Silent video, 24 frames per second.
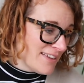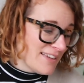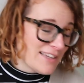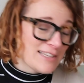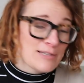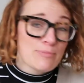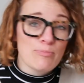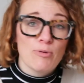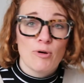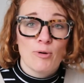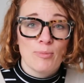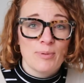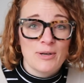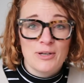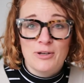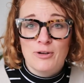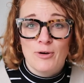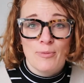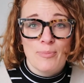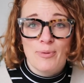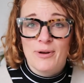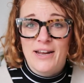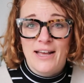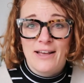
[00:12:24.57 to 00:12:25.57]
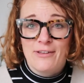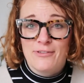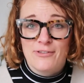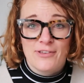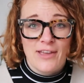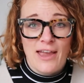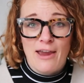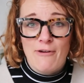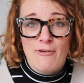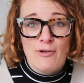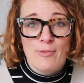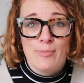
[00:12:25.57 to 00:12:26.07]
It's probably not pronounced
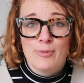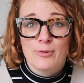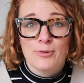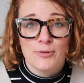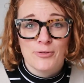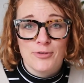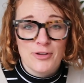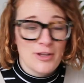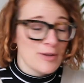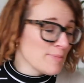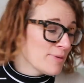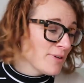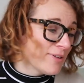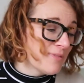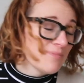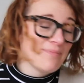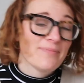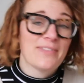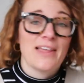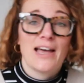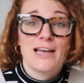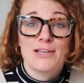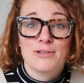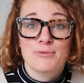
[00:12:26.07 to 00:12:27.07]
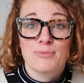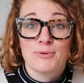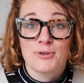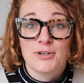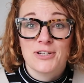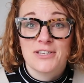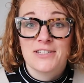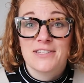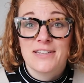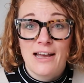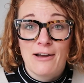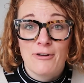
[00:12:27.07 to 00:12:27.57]
Garibaldi, but that's what
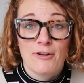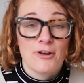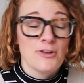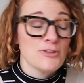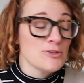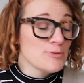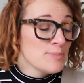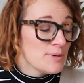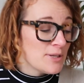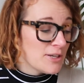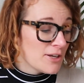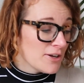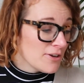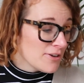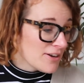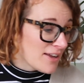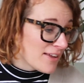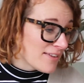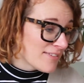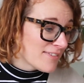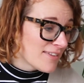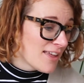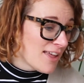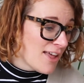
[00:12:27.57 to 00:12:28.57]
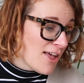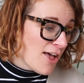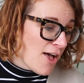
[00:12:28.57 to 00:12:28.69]
it's now going to be known as.